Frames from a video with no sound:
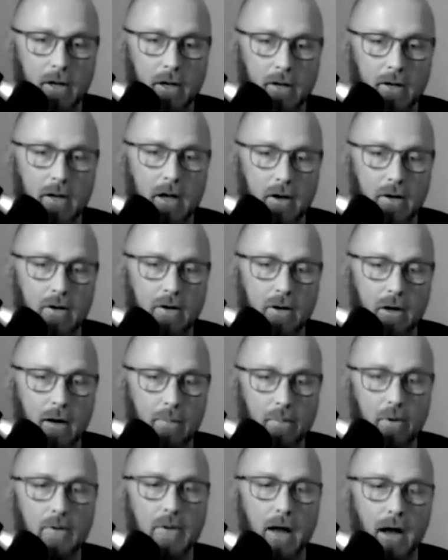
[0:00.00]
Now you
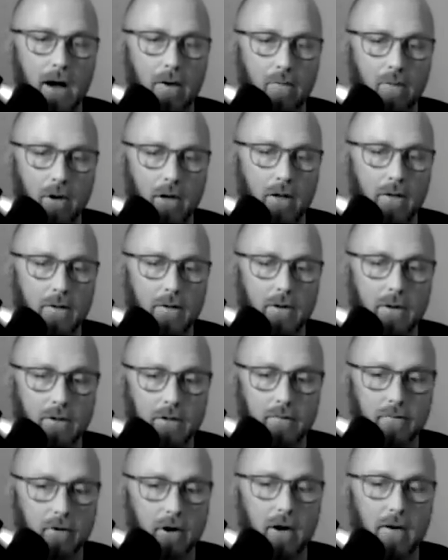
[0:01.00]
couple that with, there's
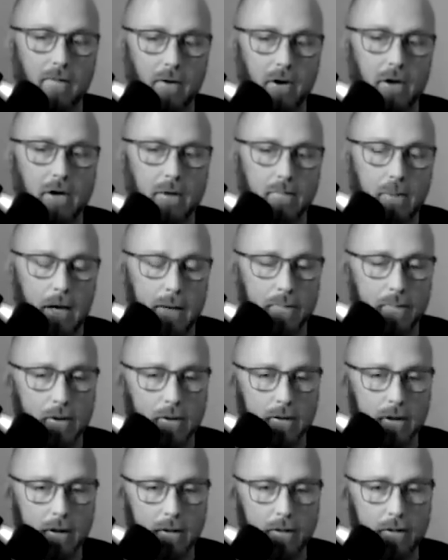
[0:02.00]
some very, very good people
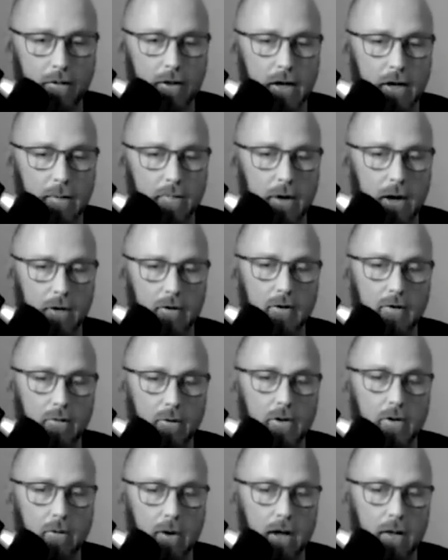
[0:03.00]
that think about
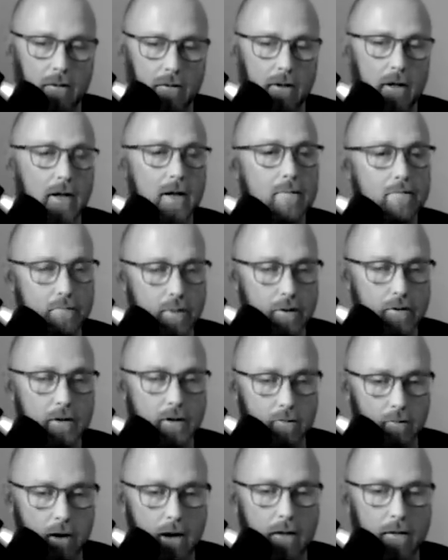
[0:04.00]
doing the right thing and
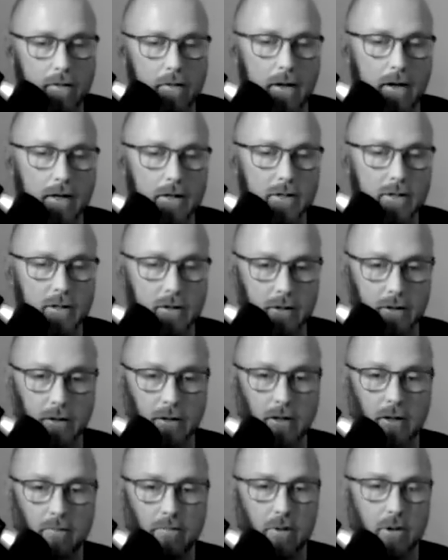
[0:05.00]
building right things and
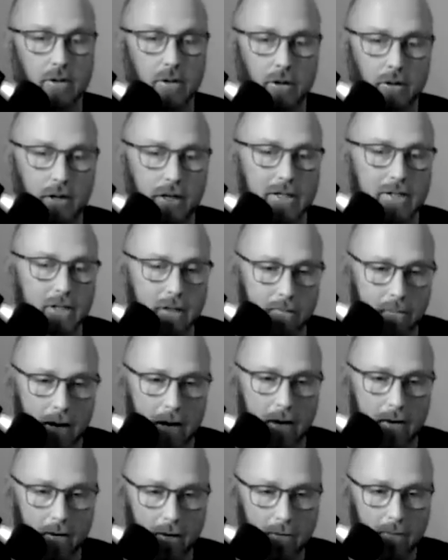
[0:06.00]
building things that
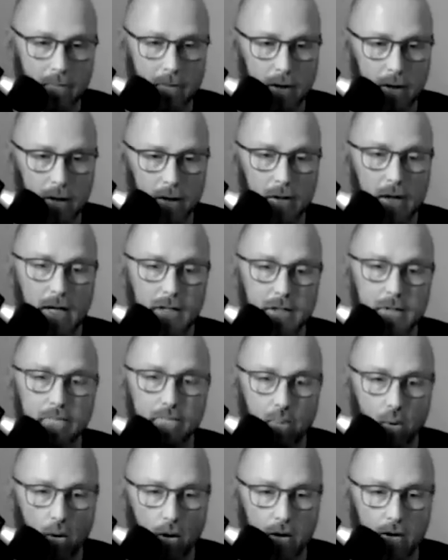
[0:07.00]
matter. That's
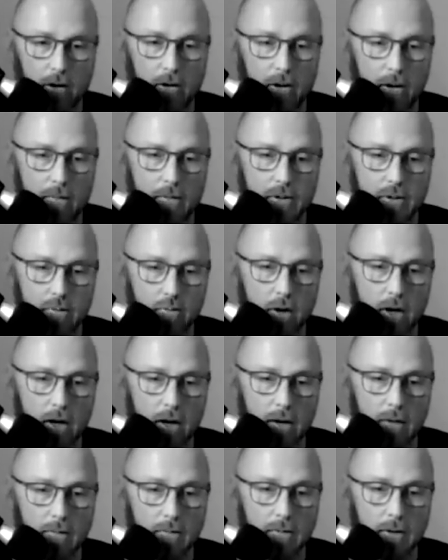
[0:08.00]
important to them as
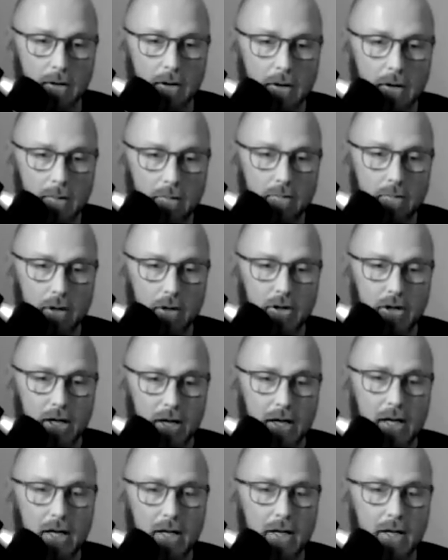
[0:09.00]
well. But at
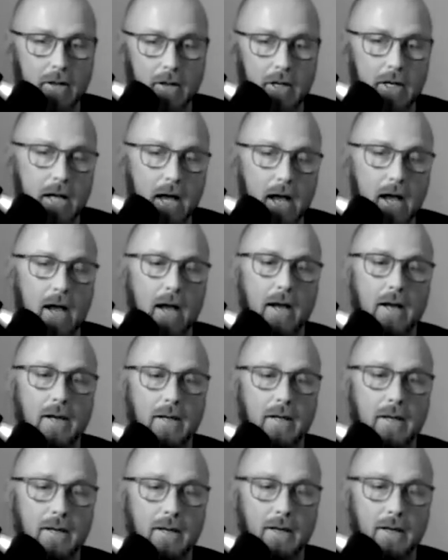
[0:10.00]
the end of the day,
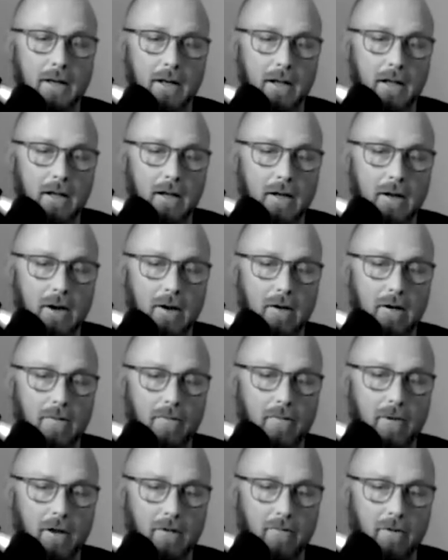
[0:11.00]
you know,
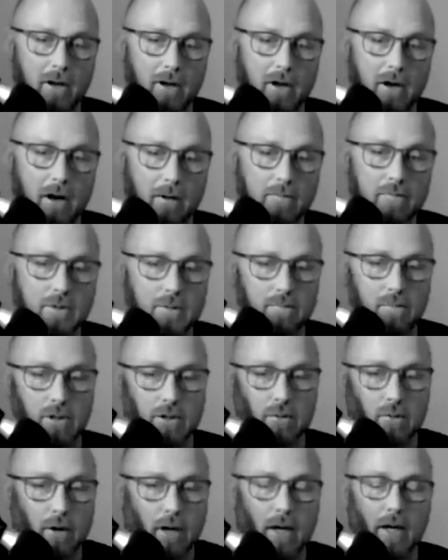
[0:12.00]
if it comes
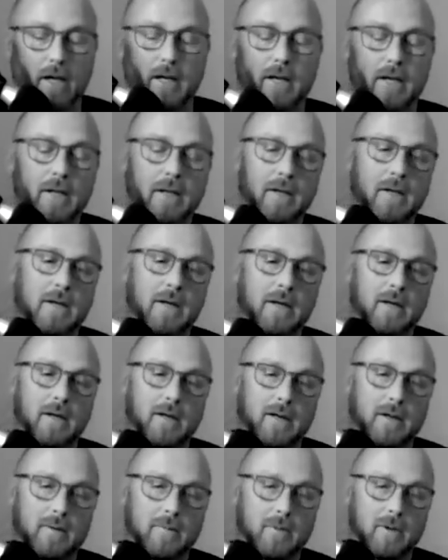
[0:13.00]
between,
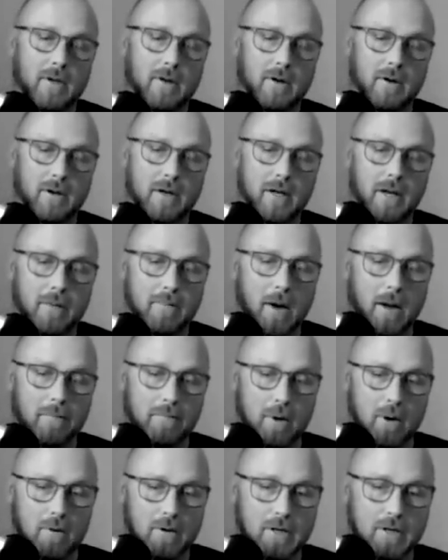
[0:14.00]
you know, getting my
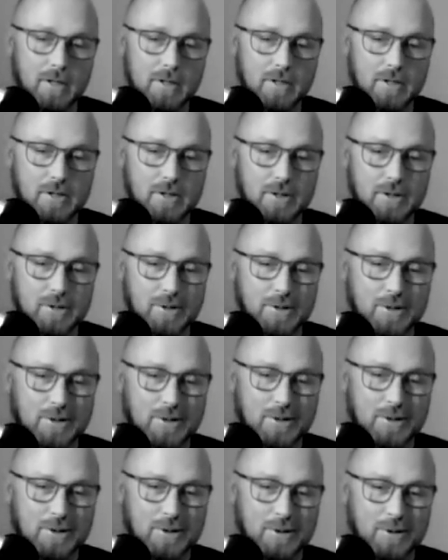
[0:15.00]
bonus
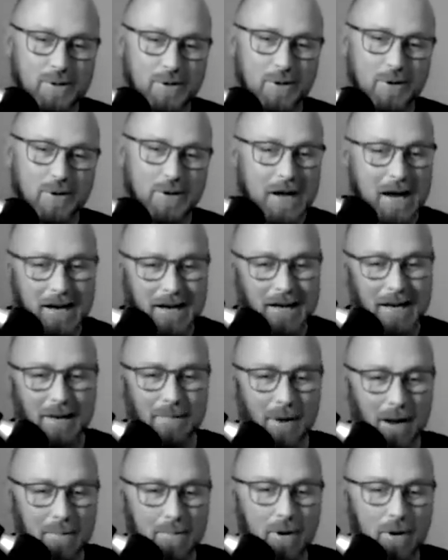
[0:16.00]
or not getting
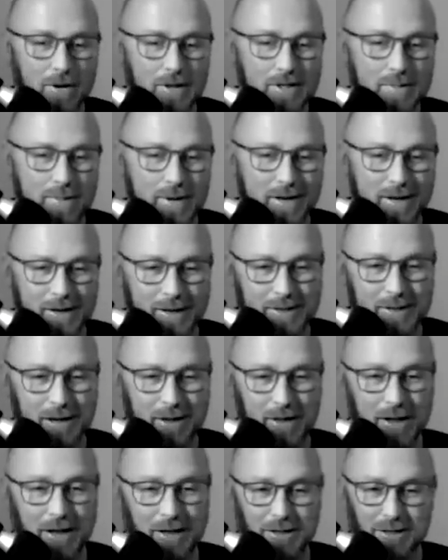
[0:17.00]
my bonus because I
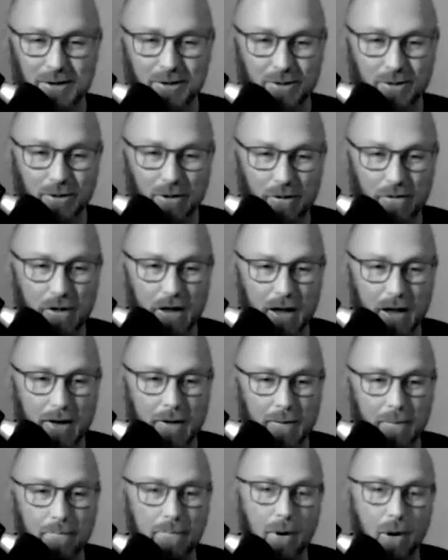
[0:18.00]
think it's a cool
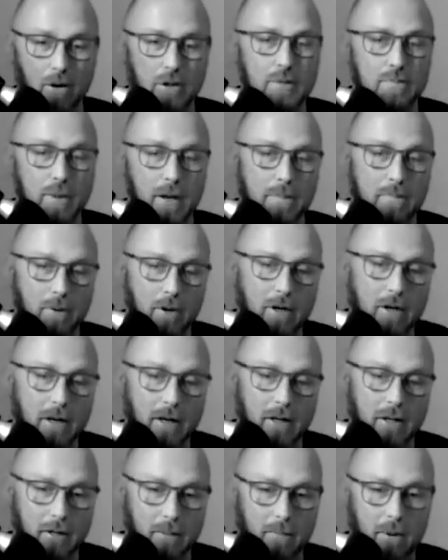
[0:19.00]
thing, most people are going to
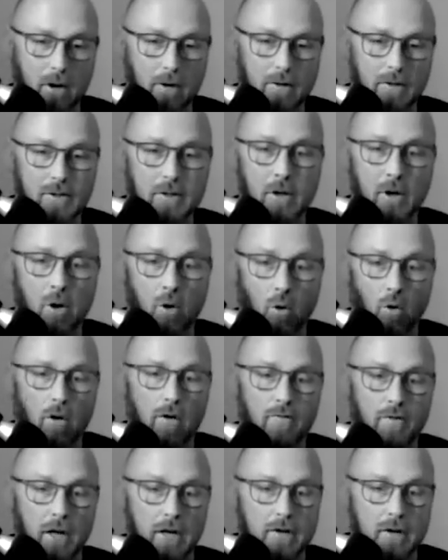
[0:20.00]
get their bonus. Or
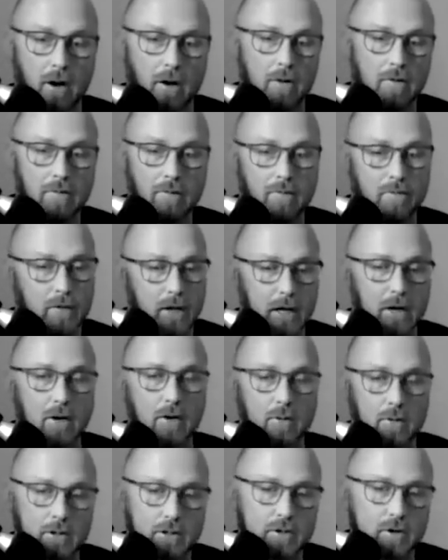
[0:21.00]
if they don't, they go
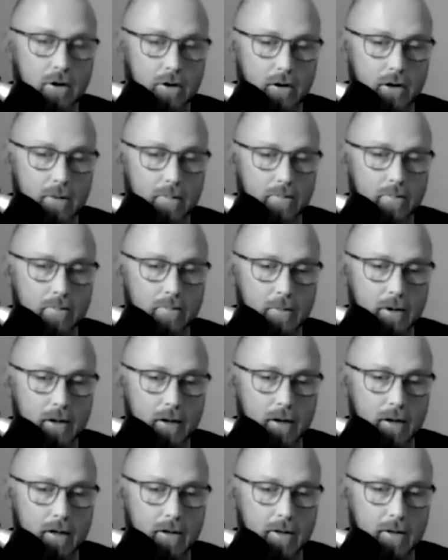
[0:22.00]
to a startup
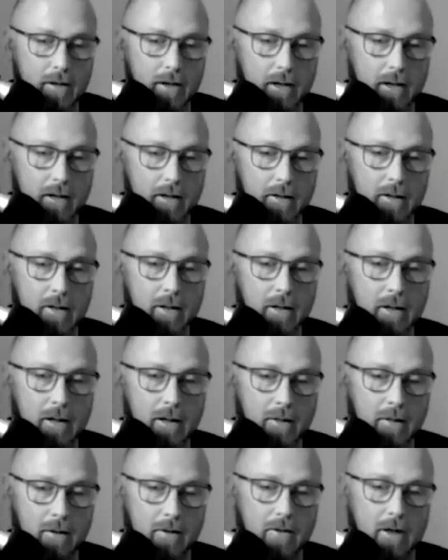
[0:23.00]
and
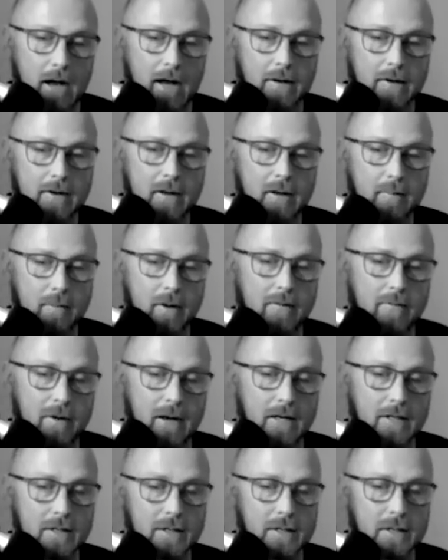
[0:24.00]
they're that deeply
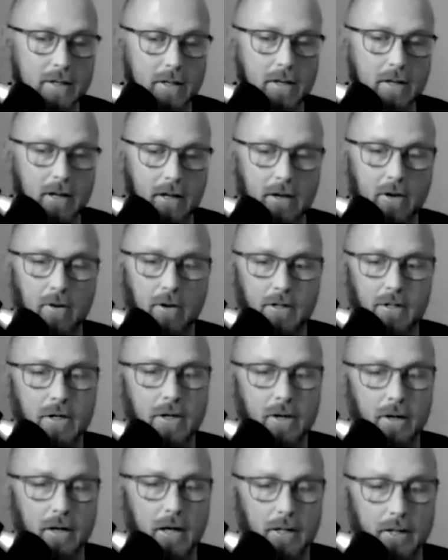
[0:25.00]
vested and
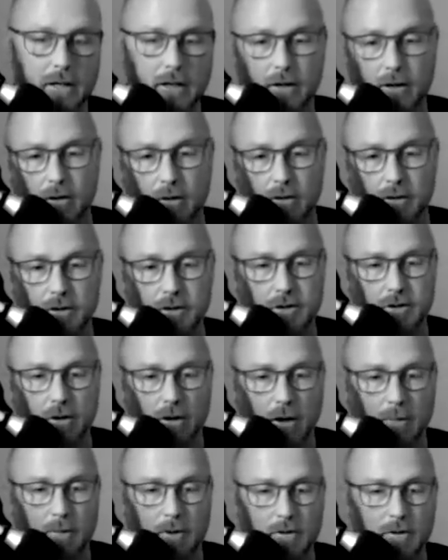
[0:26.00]
interested in that, they go into
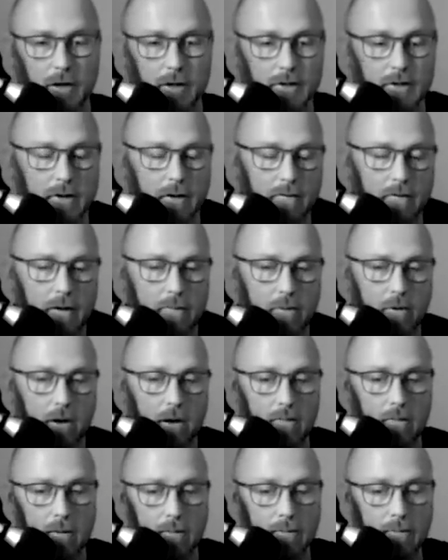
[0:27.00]
startup and try and solve that problem.